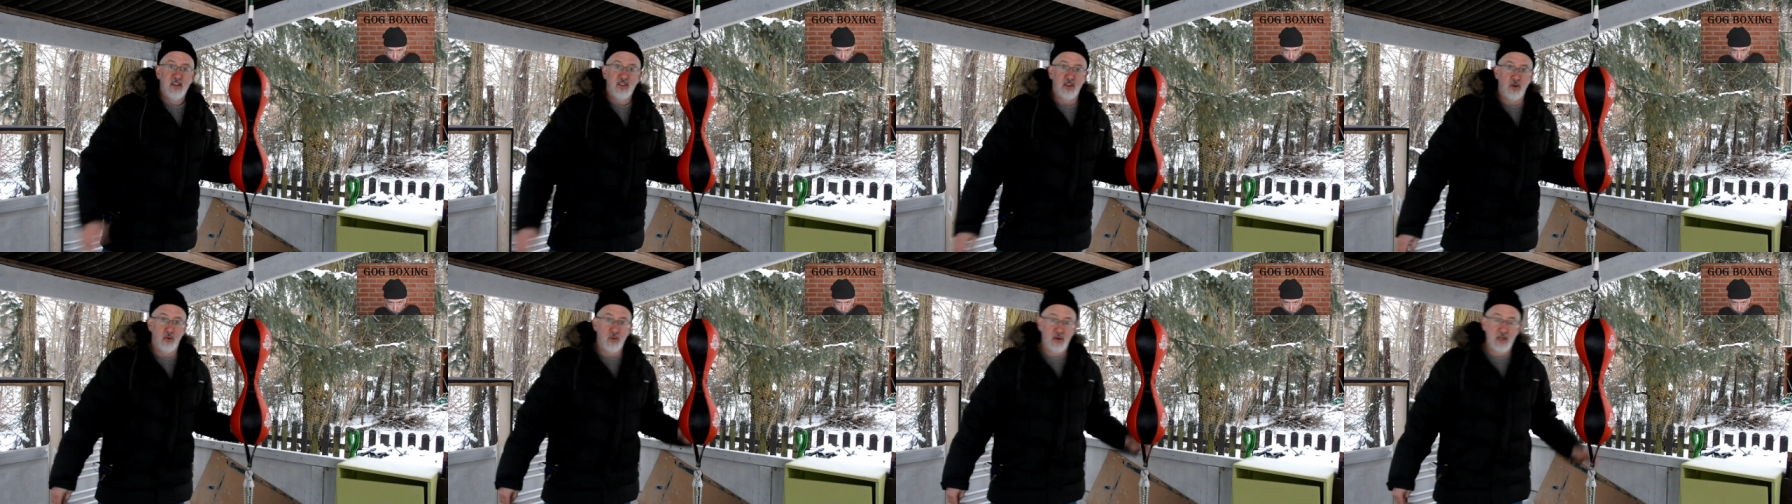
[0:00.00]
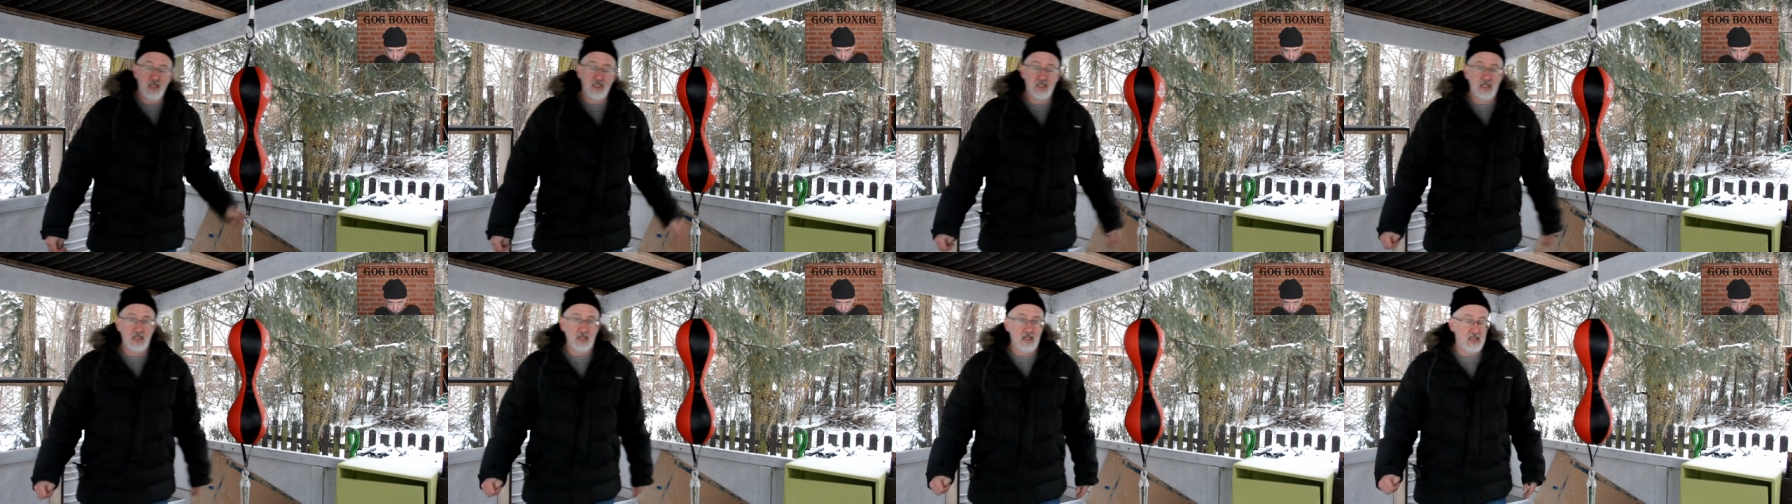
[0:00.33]
The
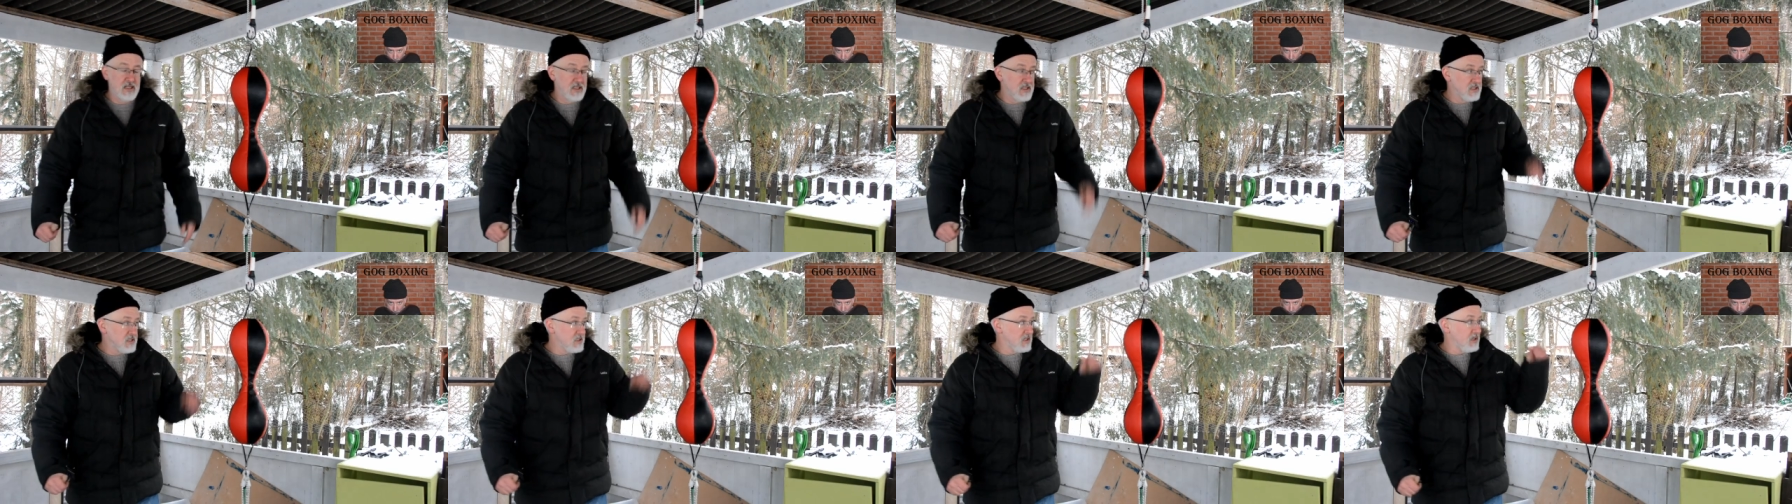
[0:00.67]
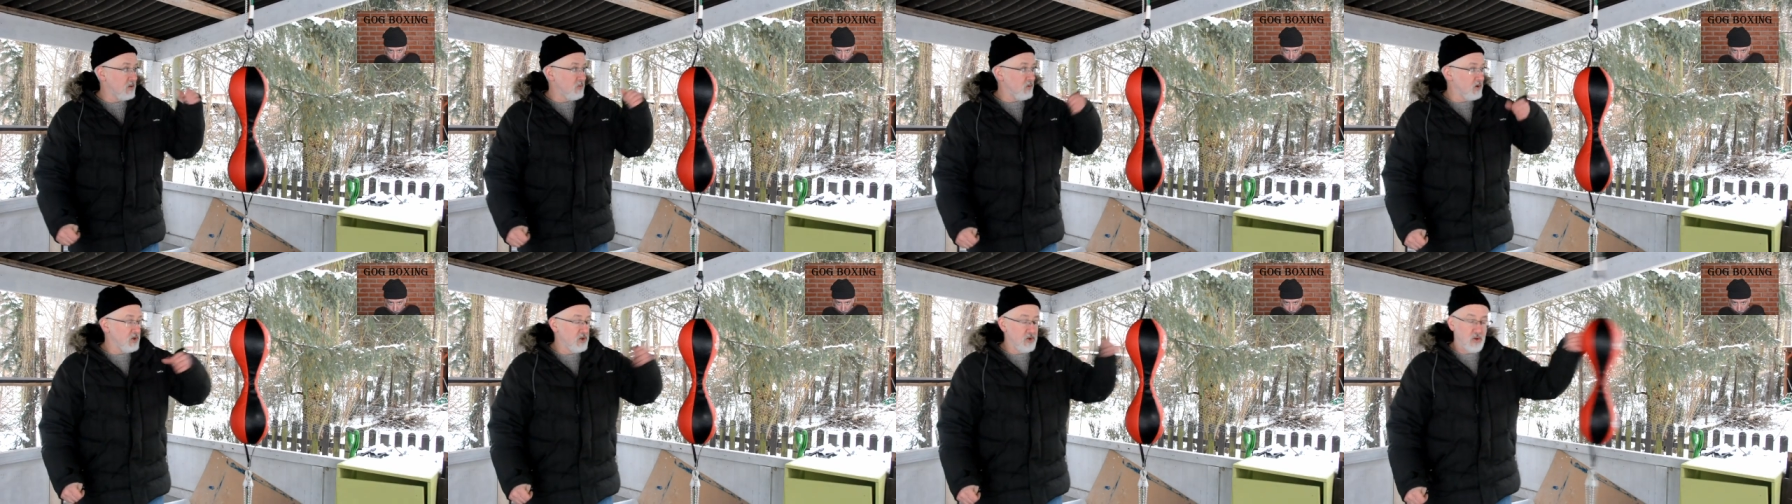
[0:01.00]
reason is
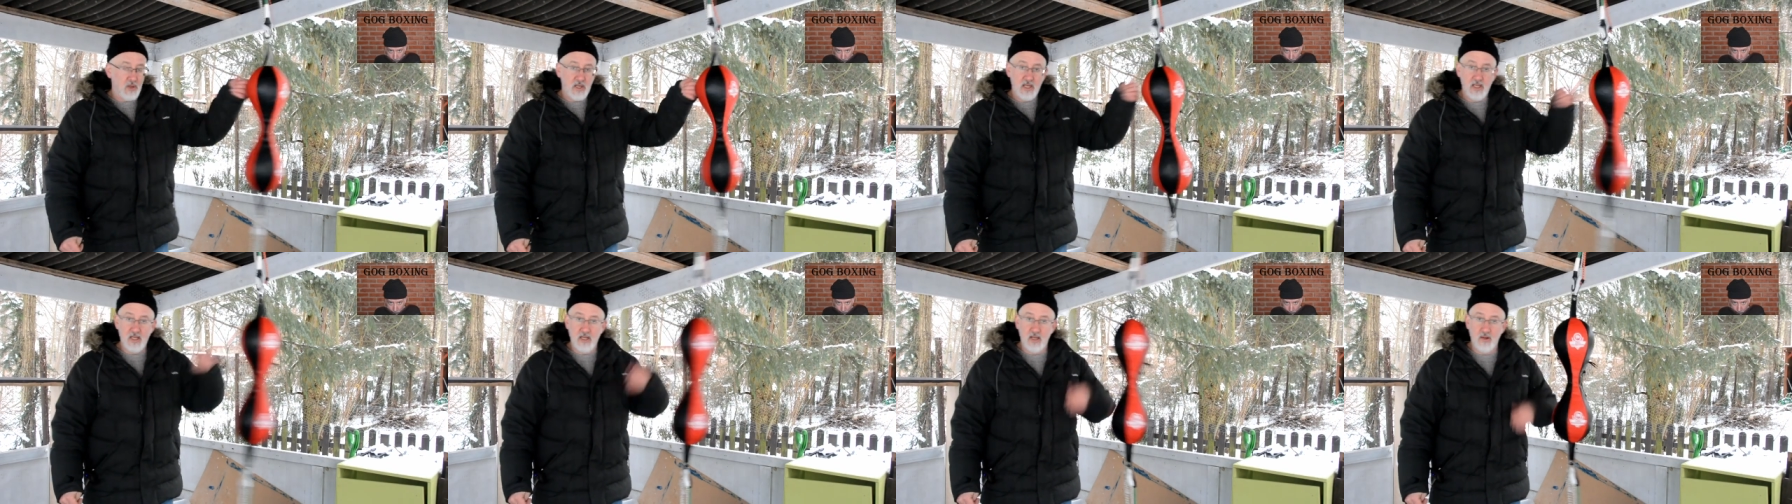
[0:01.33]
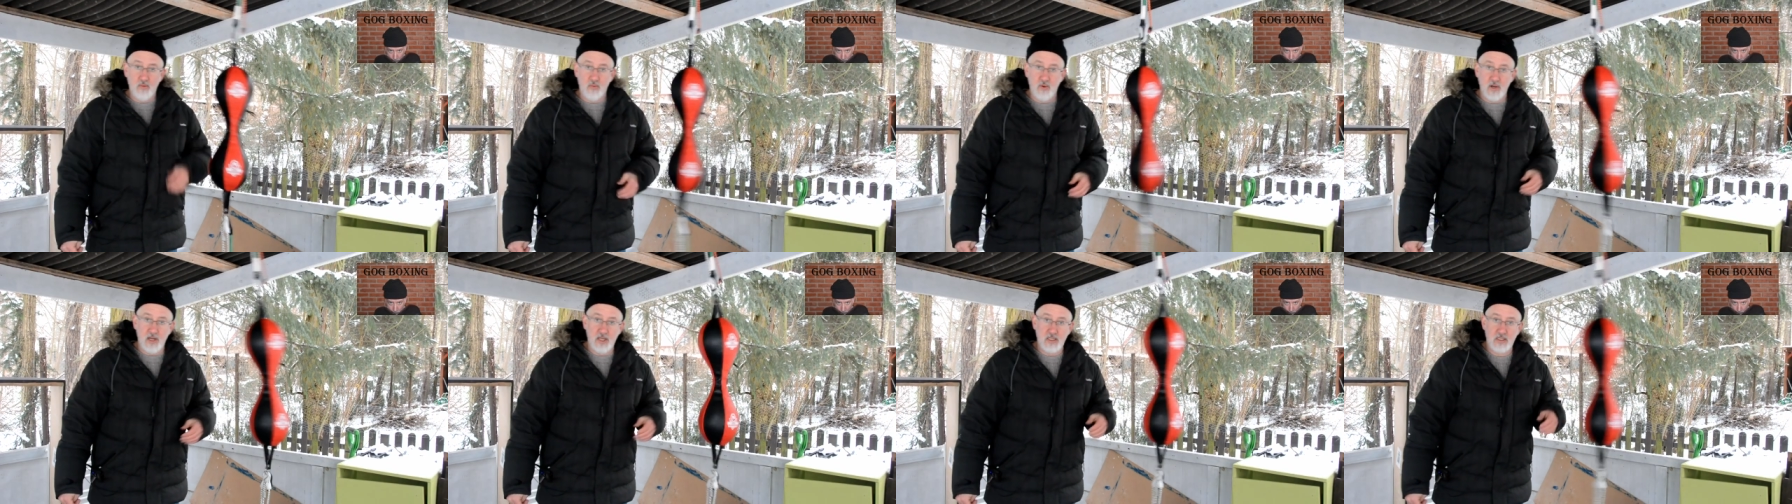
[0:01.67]
that when you hit
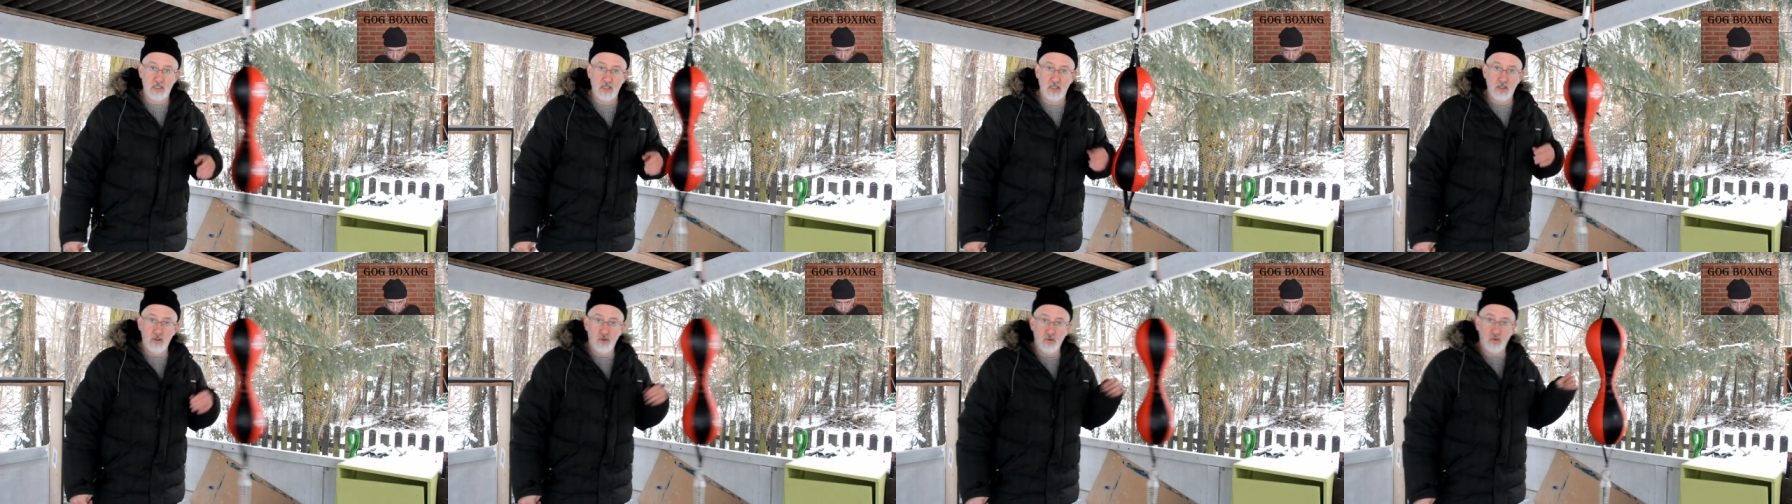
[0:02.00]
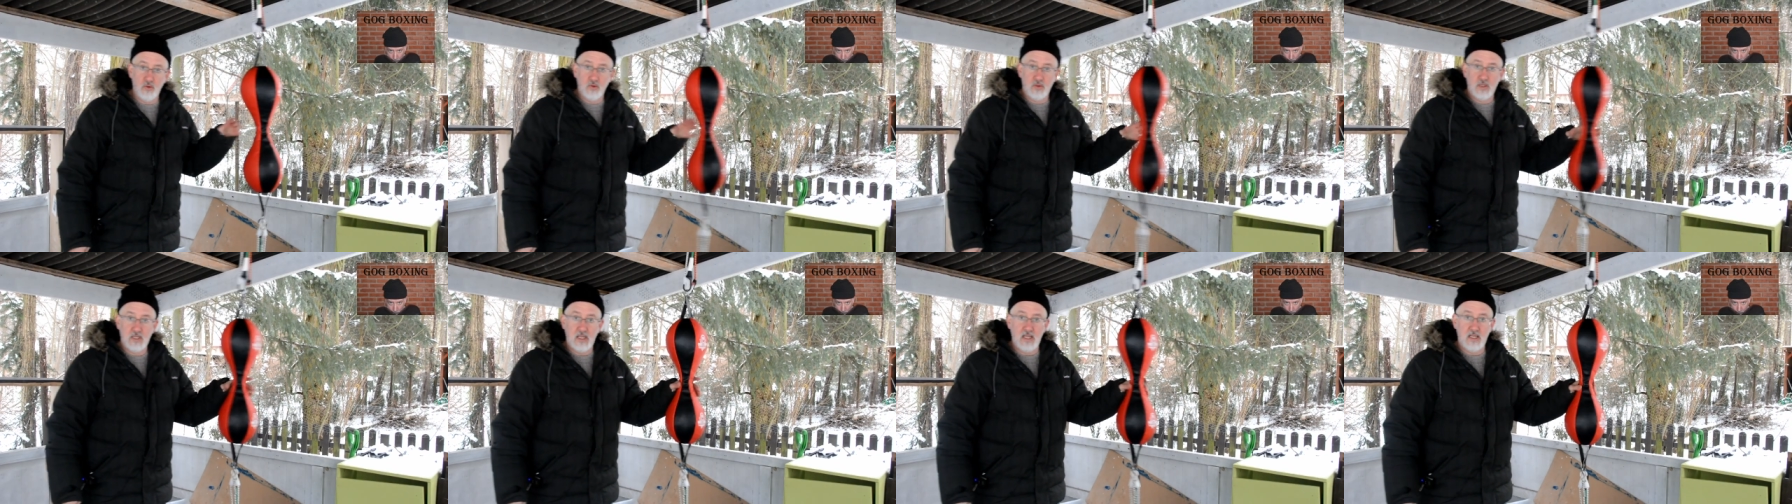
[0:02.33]
it, when it's
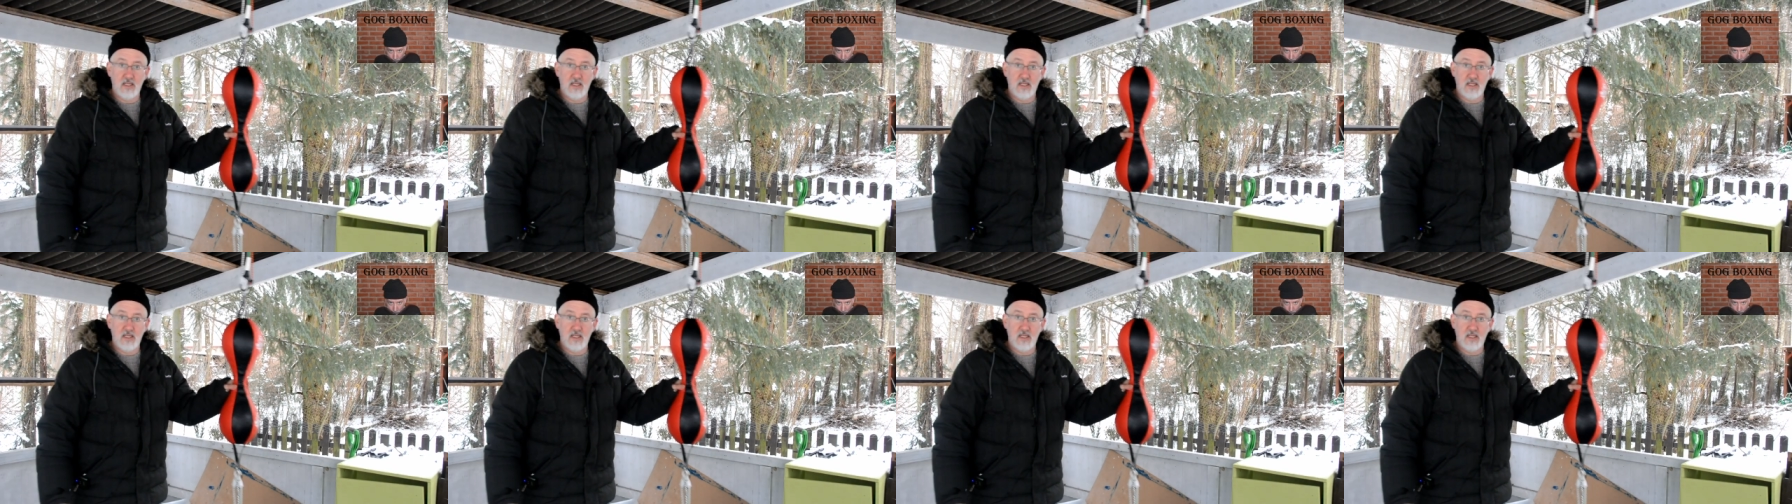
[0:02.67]
loose,